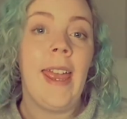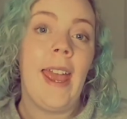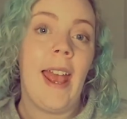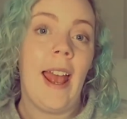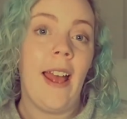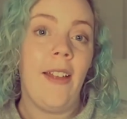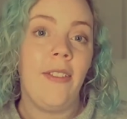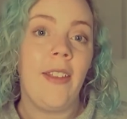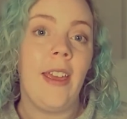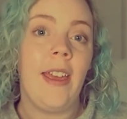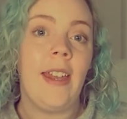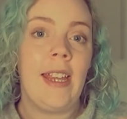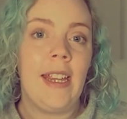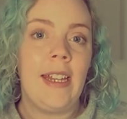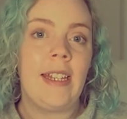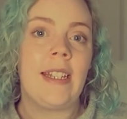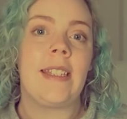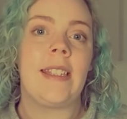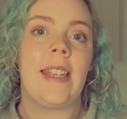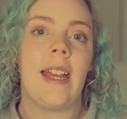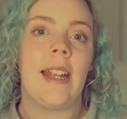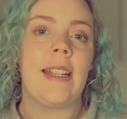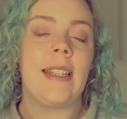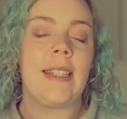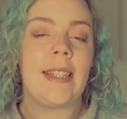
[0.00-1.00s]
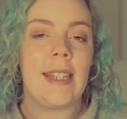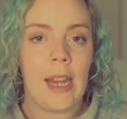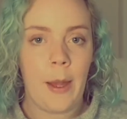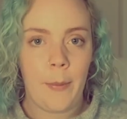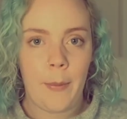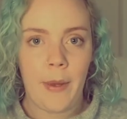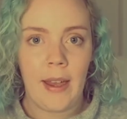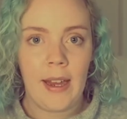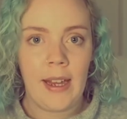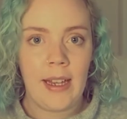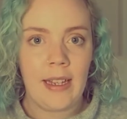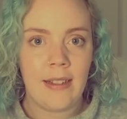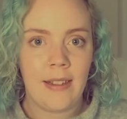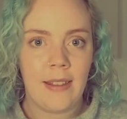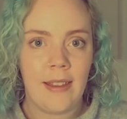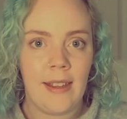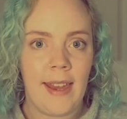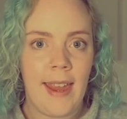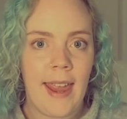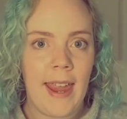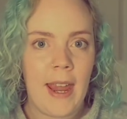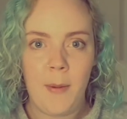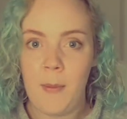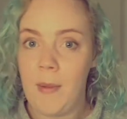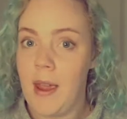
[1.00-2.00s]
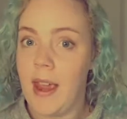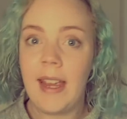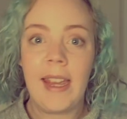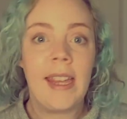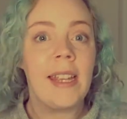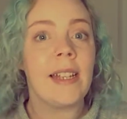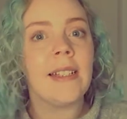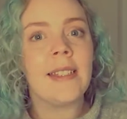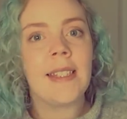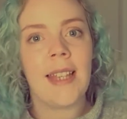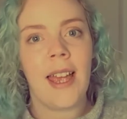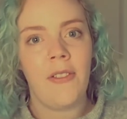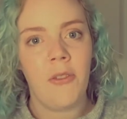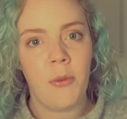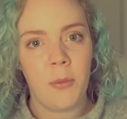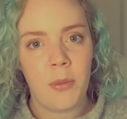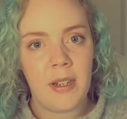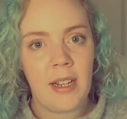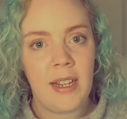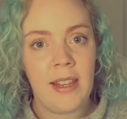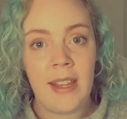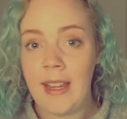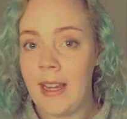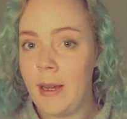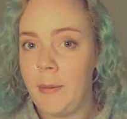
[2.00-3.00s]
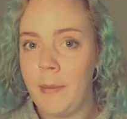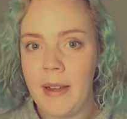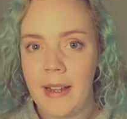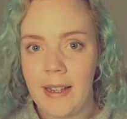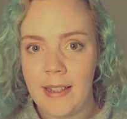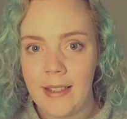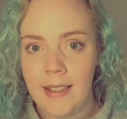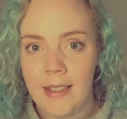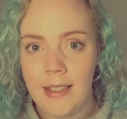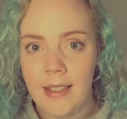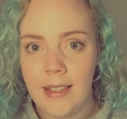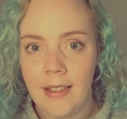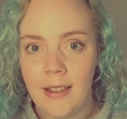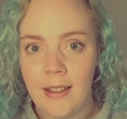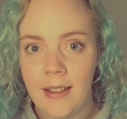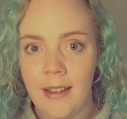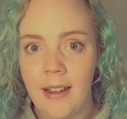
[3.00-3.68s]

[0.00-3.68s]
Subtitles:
and then he decides to get back into the game and kills everybody that he meets,